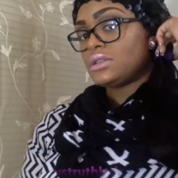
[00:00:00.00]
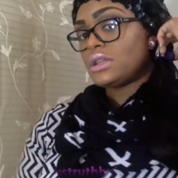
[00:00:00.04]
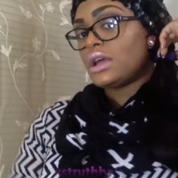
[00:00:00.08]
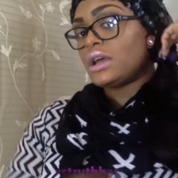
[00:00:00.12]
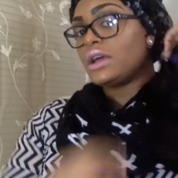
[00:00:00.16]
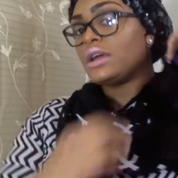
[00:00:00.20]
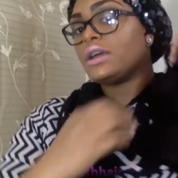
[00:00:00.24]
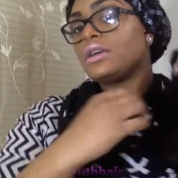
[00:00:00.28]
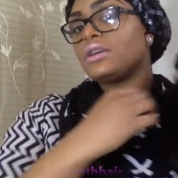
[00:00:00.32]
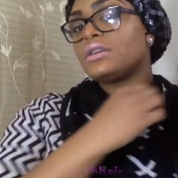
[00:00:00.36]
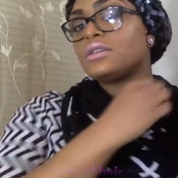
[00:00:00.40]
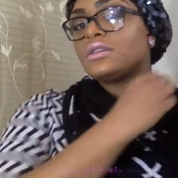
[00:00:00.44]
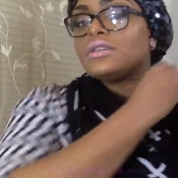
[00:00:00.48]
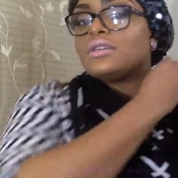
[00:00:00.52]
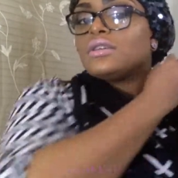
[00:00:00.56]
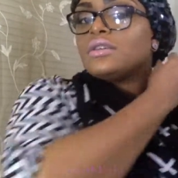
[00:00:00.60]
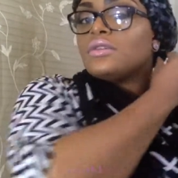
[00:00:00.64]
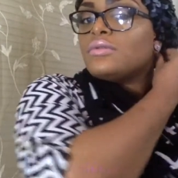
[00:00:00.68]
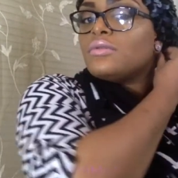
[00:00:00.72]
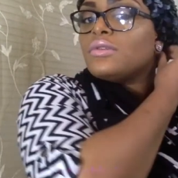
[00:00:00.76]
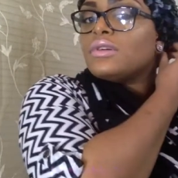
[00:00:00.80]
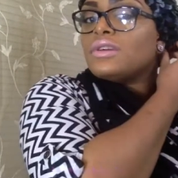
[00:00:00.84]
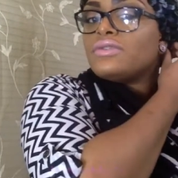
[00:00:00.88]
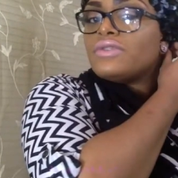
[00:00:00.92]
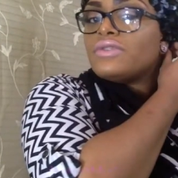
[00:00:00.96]
Like,
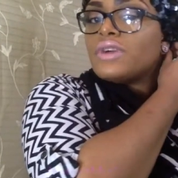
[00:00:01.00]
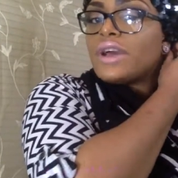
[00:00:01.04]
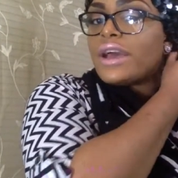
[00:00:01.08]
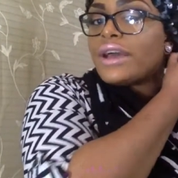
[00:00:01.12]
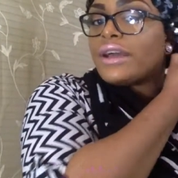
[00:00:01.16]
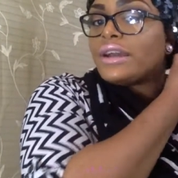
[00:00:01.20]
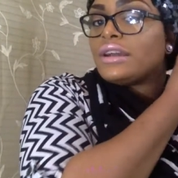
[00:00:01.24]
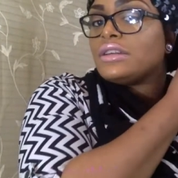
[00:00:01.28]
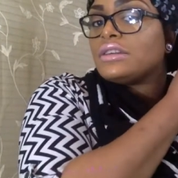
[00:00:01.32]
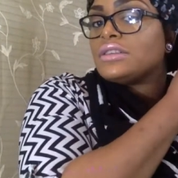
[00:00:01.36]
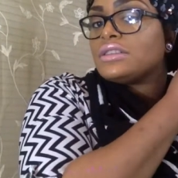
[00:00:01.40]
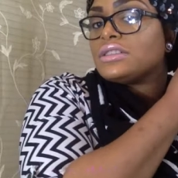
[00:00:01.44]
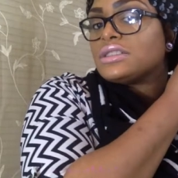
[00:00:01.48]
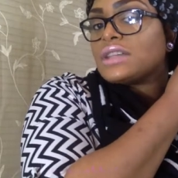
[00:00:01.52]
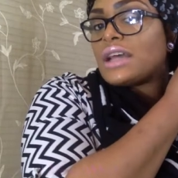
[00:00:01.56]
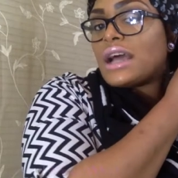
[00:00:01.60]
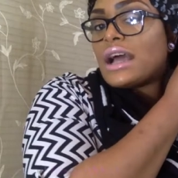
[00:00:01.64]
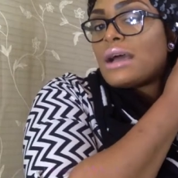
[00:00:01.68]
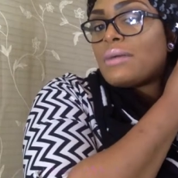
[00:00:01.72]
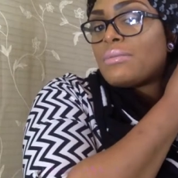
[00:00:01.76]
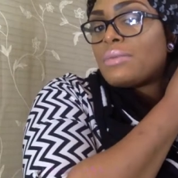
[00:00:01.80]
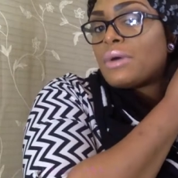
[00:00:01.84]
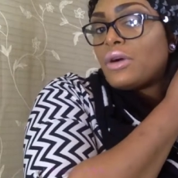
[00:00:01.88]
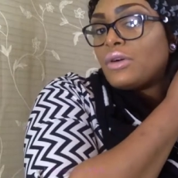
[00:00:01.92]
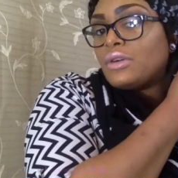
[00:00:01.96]
what if I had a little
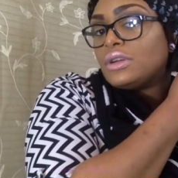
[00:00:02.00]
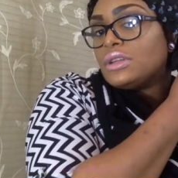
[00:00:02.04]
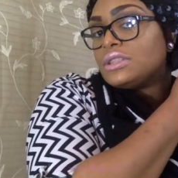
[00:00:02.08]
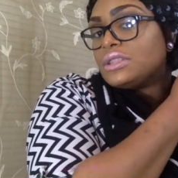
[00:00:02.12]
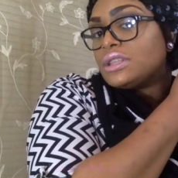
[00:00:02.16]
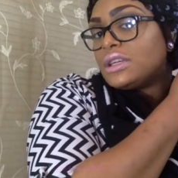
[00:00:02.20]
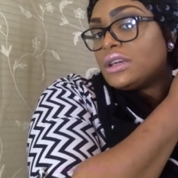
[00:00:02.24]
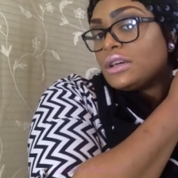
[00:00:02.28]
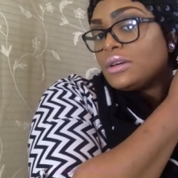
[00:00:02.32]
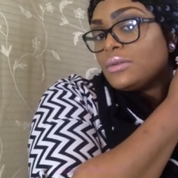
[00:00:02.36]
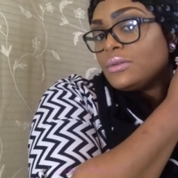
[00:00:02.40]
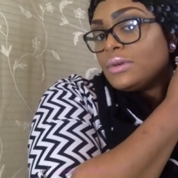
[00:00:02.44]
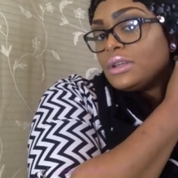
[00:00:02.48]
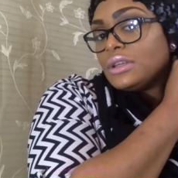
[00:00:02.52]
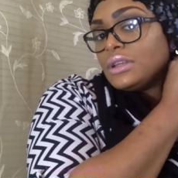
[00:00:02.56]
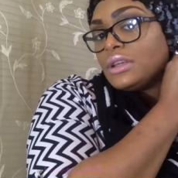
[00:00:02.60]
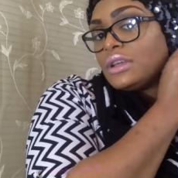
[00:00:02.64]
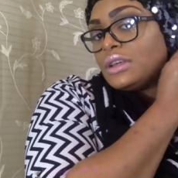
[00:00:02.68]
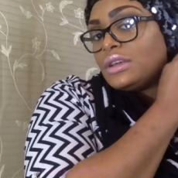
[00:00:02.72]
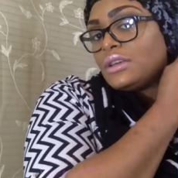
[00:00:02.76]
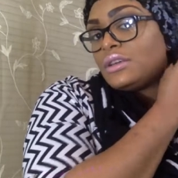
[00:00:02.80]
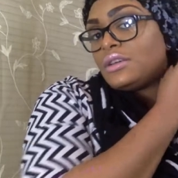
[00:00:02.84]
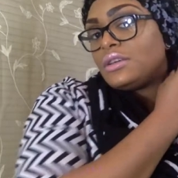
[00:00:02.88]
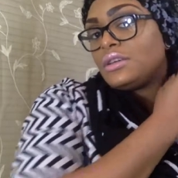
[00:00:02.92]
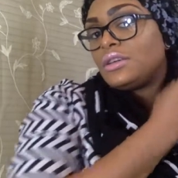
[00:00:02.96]
side ponytail with
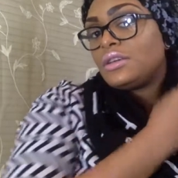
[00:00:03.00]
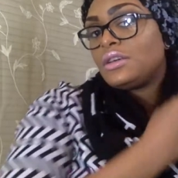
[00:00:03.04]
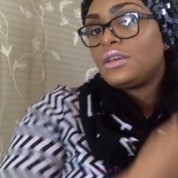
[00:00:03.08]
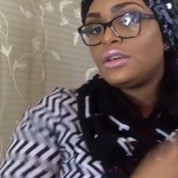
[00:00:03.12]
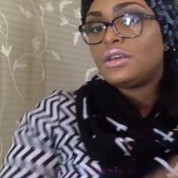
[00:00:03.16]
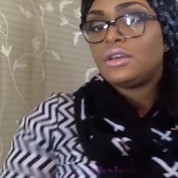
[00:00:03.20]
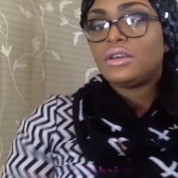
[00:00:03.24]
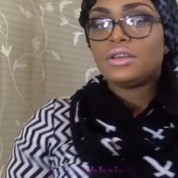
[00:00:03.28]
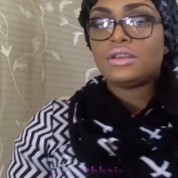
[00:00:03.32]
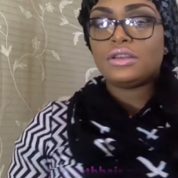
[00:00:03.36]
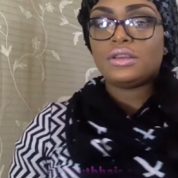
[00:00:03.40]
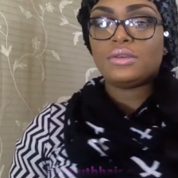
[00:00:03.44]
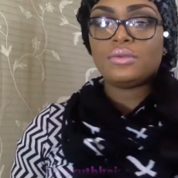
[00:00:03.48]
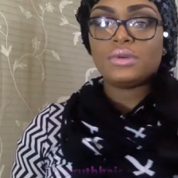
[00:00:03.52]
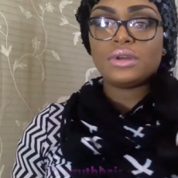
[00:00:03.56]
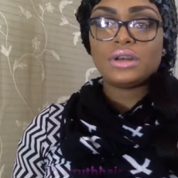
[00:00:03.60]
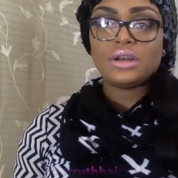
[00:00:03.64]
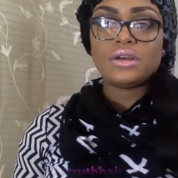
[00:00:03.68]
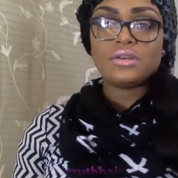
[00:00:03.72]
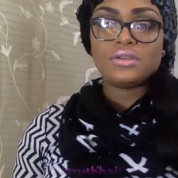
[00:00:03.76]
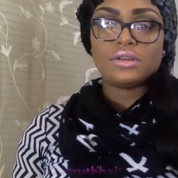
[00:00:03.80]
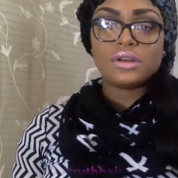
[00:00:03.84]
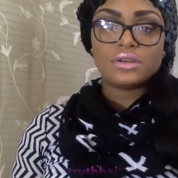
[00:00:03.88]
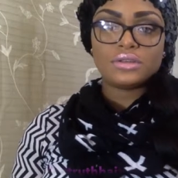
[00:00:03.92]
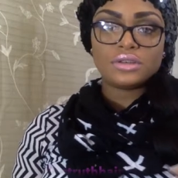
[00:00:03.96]
it? You wouldn't
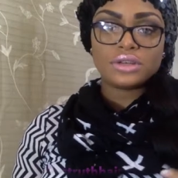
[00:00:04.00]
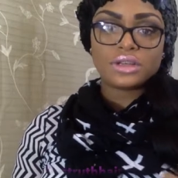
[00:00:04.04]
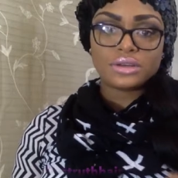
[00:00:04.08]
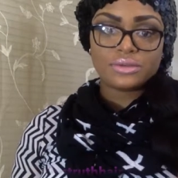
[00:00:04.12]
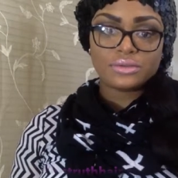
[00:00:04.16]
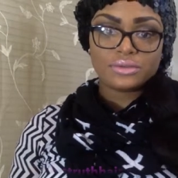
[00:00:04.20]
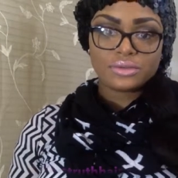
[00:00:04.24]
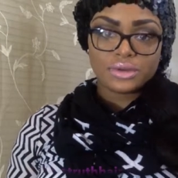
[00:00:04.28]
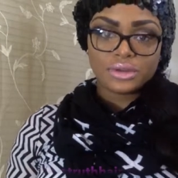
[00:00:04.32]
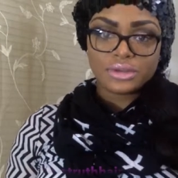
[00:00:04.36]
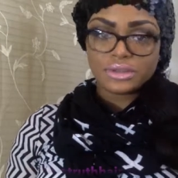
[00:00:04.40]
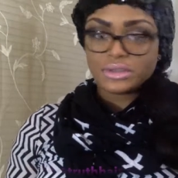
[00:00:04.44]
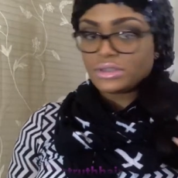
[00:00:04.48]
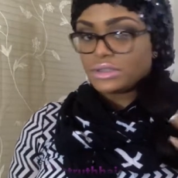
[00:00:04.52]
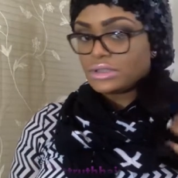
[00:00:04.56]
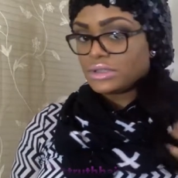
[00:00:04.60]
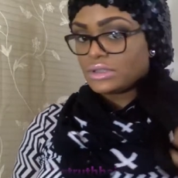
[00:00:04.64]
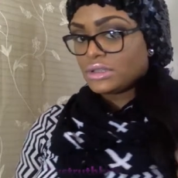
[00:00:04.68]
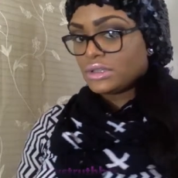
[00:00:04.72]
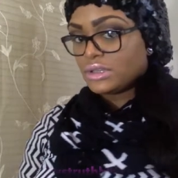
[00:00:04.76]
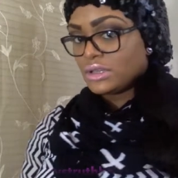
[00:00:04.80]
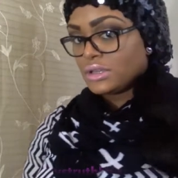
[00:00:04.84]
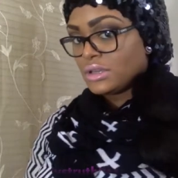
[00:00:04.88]
know no difference.